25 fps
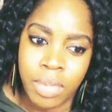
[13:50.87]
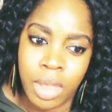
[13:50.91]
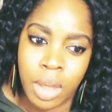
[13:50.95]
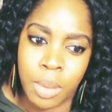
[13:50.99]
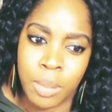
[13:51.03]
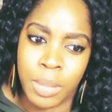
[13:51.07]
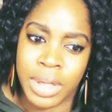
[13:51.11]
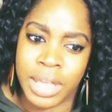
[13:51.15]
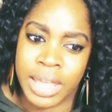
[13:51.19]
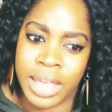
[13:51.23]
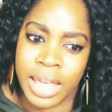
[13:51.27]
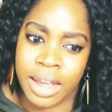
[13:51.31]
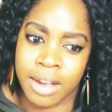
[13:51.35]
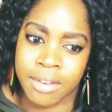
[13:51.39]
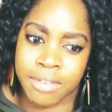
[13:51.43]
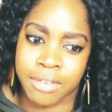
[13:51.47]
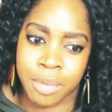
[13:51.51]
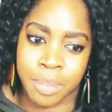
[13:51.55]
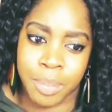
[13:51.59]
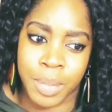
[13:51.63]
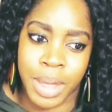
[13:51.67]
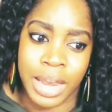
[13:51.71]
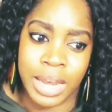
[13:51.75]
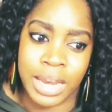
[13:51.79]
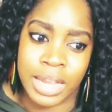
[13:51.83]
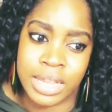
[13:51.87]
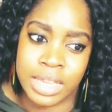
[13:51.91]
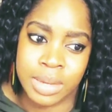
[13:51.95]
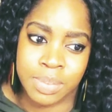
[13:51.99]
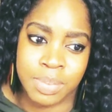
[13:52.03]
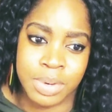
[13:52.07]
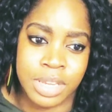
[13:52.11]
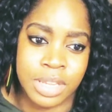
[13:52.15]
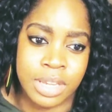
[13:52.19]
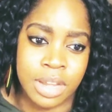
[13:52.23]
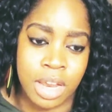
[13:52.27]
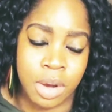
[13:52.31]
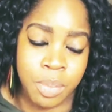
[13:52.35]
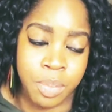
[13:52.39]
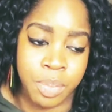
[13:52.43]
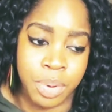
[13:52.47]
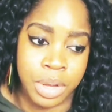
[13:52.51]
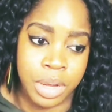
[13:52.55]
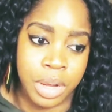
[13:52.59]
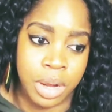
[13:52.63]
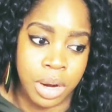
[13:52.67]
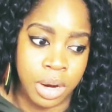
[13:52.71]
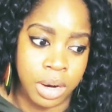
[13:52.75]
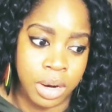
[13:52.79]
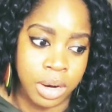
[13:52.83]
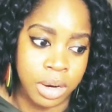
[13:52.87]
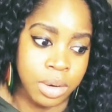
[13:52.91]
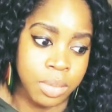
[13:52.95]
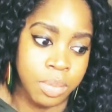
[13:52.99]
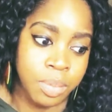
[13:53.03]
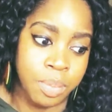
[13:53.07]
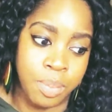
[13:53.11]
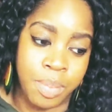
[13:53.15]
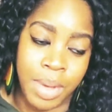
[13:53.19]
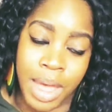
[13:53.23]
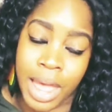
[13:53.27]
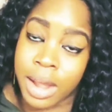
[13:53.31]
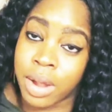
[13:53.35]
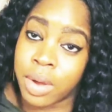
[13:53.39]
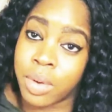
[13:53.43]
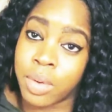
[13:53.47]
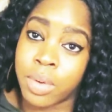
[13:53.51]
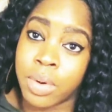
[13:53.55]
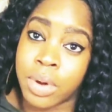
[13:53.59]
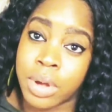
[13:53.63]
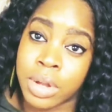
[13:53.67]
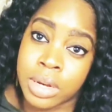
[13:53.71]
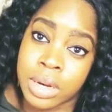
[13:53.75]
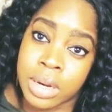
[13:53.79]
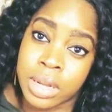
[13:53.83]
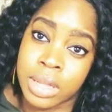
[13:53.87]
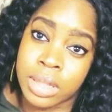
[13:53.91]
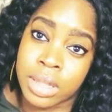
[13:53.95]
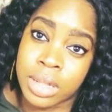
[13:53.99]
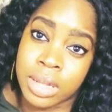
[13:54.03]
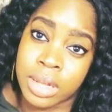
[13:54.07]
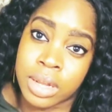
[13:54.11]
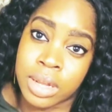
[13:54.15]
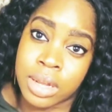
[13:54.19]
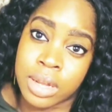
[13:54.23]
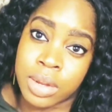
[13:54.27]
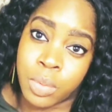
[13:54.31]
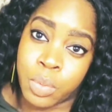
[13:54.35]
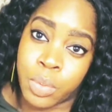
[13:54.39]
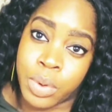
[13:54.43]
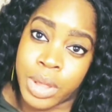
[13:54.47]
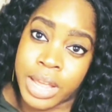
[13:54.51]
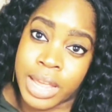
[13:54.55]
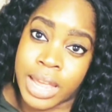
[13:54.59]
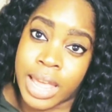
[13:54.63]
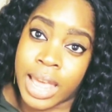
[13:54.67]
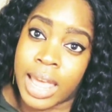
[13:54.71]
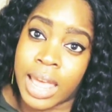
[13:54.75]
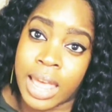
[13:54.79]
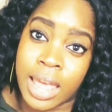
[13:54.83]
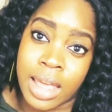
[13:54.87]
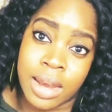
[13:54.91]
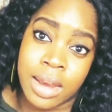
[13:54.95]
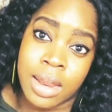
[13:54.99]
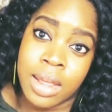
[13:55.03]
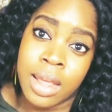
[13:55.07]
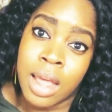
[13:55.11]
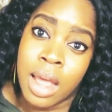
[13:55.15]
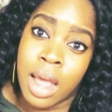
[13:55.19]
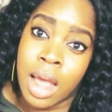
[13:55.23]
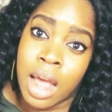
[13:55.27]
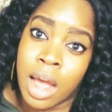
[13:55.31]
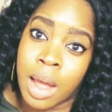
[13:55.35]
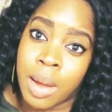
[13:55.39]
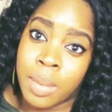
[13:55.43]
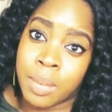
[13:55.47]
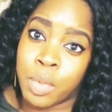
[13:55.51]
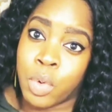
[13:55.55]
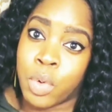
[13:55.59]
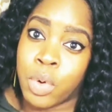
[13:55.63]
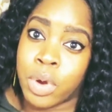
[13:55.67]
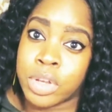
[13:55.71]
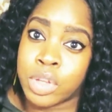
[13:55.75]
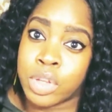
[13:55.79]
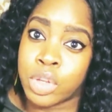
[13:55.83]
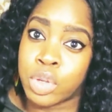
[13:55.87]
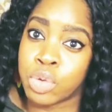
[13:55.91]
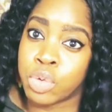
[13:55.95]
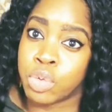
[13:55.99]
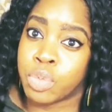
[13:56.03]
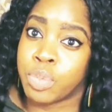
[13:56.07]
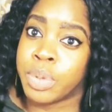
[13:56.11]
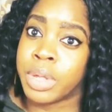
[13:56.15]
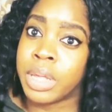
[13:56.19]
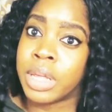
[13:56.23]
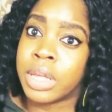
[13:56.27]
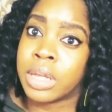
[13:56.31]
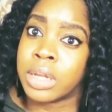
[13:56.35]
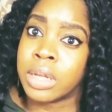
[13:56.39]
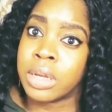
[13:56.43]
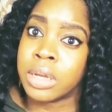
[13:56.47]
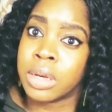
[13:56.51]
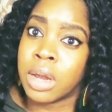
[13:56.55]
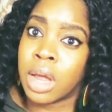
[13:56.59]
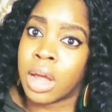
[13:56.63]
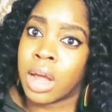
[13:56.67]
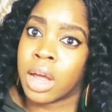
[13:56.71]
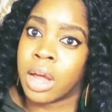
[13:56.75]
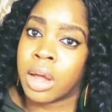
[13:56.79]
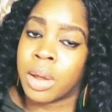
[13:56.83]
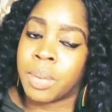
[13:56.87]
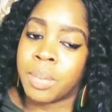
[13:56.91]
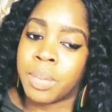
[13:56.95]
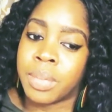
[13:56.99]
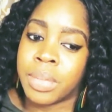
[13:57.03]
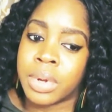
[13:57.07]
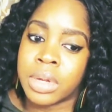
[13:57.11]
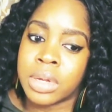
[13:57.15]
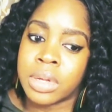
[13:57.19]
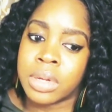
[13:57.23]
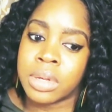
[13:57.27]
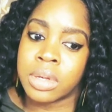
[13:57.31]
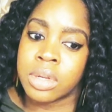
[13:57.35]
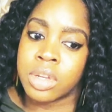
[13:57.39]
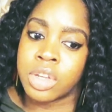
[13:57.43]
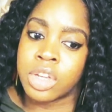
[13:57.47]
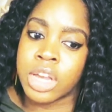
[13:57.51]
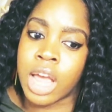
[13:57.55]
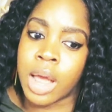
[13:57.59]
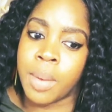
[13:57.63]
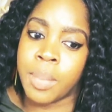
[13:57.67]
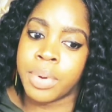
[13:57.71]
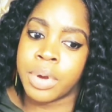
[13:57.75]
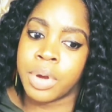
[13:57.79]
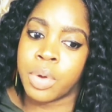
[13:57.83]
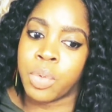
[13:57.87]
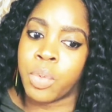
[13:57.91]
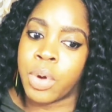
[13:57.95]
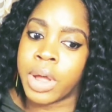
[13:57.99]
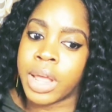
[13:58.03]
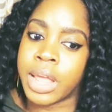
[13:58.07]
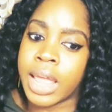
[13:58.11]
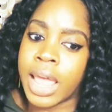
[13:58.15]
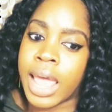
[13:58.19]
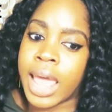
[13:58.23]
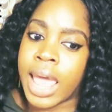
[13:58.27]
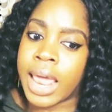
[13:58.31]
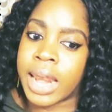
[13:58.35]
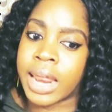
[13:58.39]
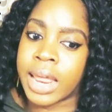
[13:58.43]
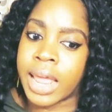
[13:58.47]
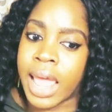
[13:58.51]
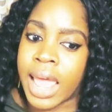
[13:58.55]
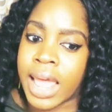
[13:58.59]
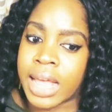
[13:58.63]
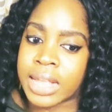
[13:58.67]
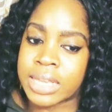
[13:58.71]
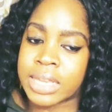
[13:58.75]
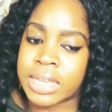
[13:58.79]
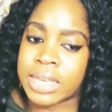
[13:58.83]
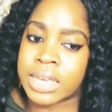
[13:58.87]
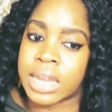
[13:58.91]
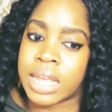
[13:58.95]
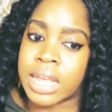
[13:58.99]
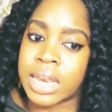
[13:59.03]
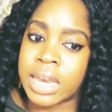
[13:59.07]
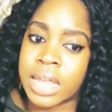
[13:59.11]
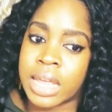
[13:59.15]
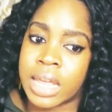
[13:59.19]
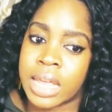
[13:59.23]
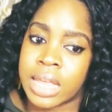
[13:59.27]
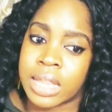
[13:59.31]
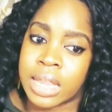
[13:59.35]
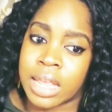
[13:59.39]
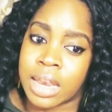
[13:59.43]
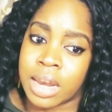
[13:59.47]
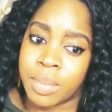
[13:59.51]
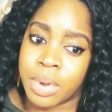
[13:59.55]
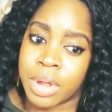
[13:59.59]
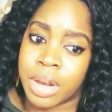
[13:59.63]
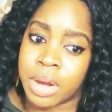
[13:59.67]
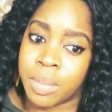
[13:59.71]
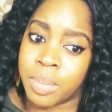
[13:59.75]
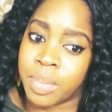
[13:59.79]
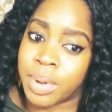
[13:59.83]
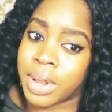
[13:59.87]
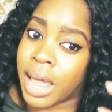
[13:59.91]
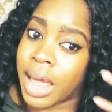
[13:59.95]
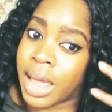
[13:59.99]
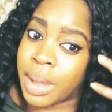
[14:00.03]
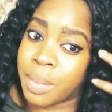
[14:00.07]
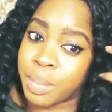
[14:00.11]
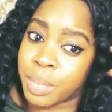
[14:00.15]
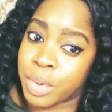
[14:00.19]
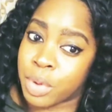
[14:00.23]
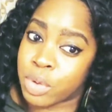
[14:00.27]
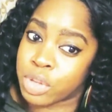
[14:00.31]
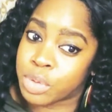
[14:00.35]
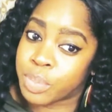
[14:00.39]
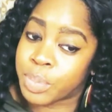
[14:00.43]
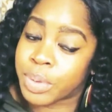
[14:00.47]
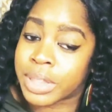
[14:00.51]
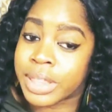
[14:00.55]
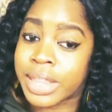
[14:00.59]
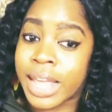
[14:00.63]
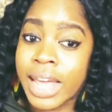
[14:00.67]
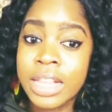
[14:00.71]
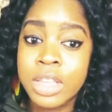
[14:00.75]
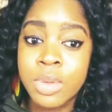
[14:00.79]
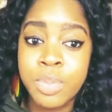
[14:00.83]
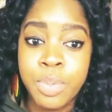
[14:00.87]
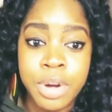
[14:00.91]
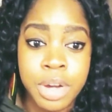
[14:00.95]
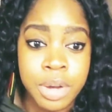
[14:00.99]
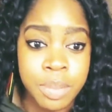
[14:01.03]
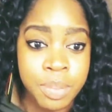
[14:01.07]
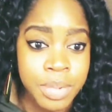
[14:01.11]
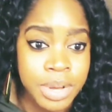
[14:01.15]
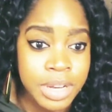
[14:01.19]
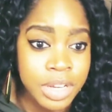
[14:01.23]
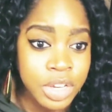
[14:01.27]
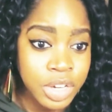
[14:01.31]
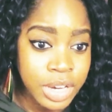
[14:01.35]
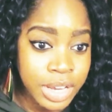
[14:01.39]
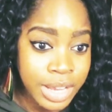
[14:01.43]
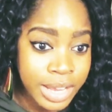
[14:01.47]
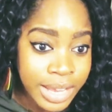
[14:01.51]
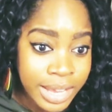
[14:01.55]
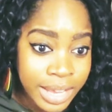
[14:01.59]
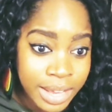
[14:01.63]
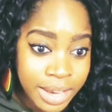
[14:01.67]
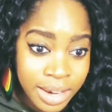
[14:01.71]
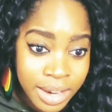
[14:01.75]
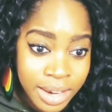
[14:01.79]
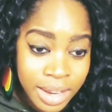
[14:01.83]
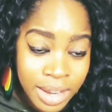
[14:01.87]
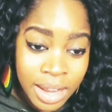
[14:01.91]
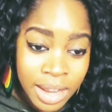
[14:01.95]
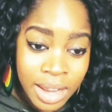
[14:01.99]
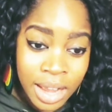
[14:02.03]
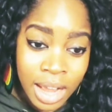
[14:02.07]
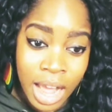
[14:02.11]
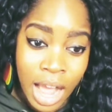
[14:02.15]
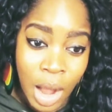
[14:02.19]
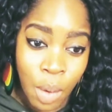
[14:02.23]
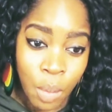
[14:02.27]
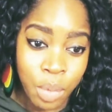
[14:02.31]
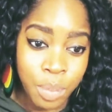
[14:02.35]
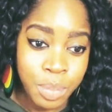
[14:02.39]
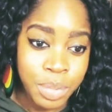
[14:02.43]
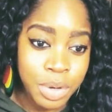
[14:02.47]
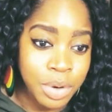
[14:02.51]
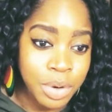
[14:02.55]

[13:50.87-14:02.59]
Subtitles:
But yeah, for maintenance, I'm just gonna put her back on the wig head. I'm going to be chopping away at it as needed, and then I'm gonna apply mousse. But that's pretty much it. I won't be